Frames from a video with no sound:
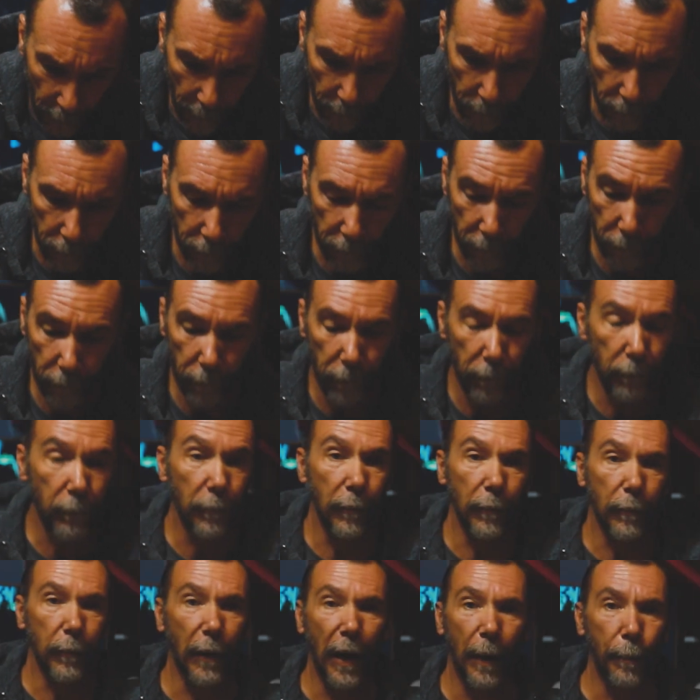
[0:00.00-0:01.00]
go.
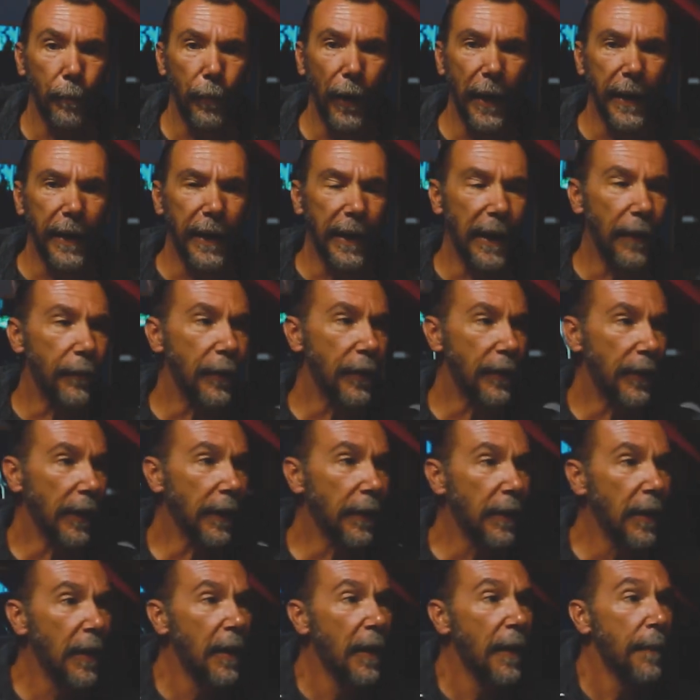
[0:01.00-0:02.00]
I'm breaking everything.
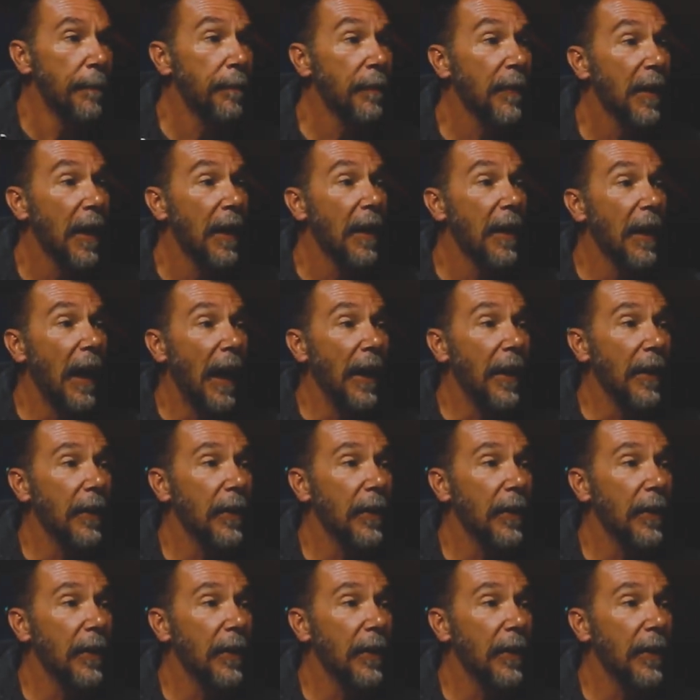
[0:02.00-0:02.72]
A